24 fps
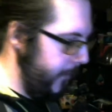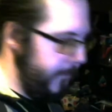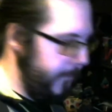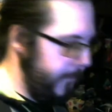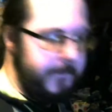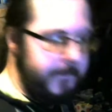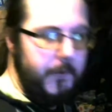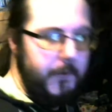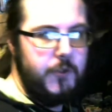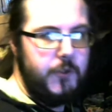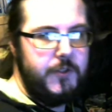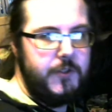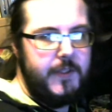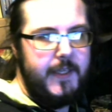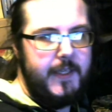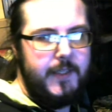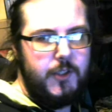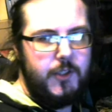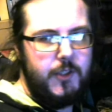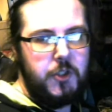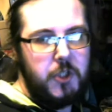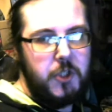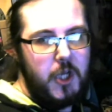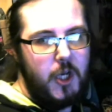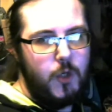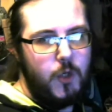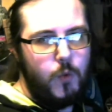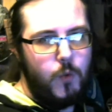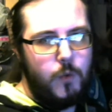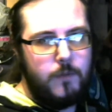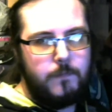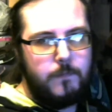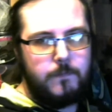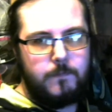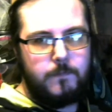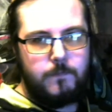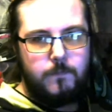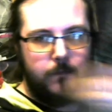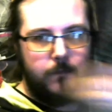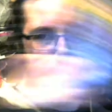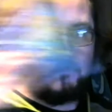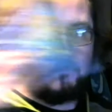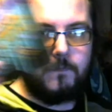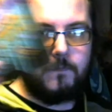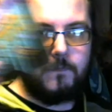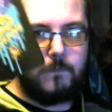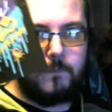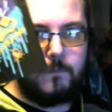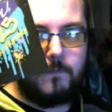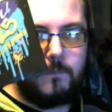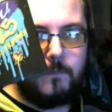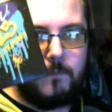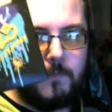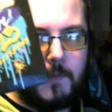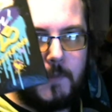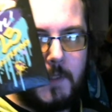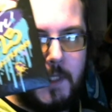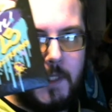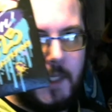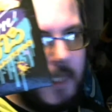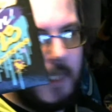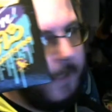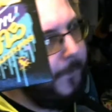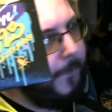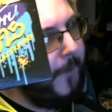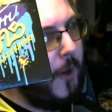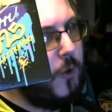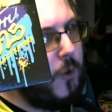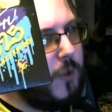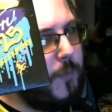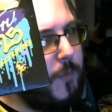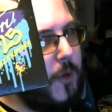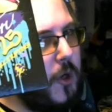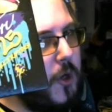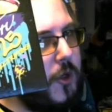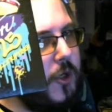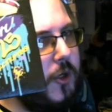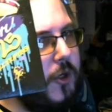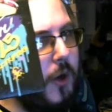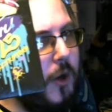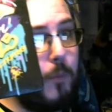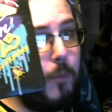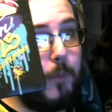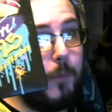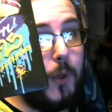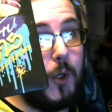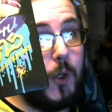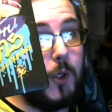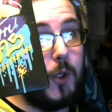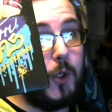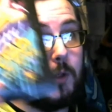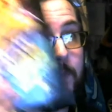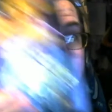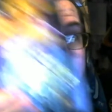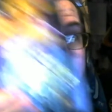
First thing to show, a Pokemon notebook.